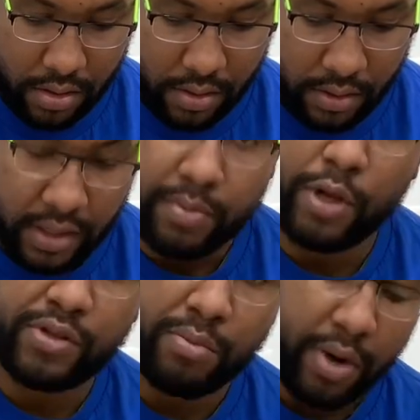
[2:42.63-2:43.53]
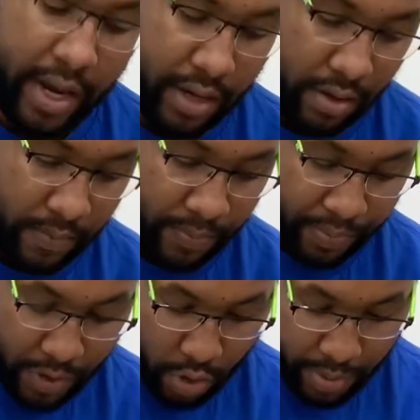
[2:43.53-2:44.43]
This mounting bracket,
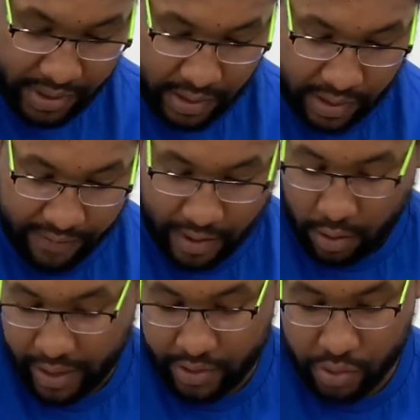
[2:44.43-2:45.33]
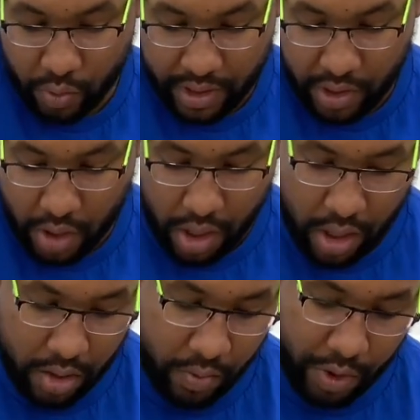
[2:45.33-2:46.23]
you basically find a location within the
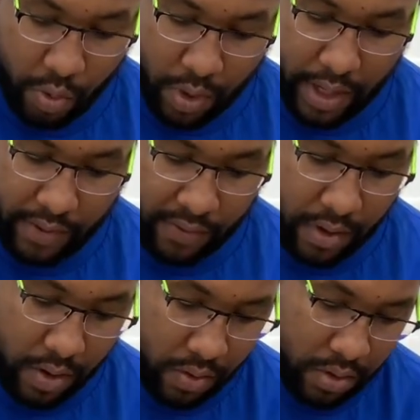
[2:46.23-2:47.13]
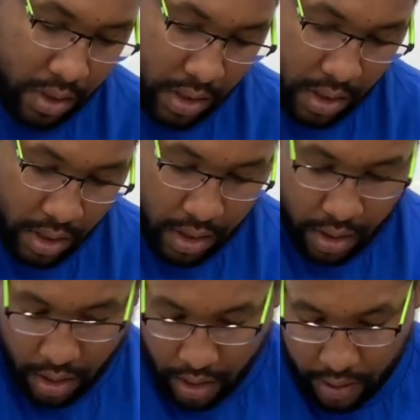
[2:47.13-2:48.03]
car where you want it to go.
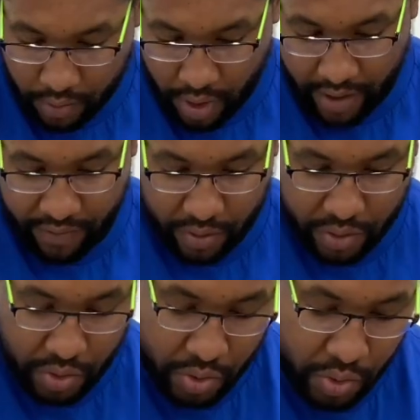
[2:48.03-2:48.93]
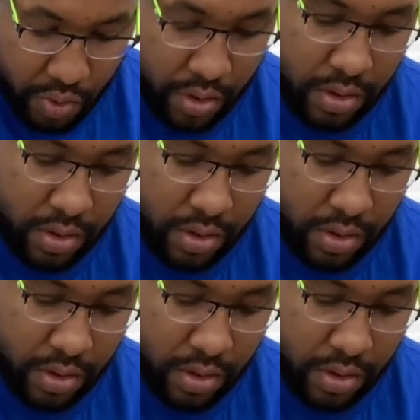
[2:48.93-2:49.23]
You have your two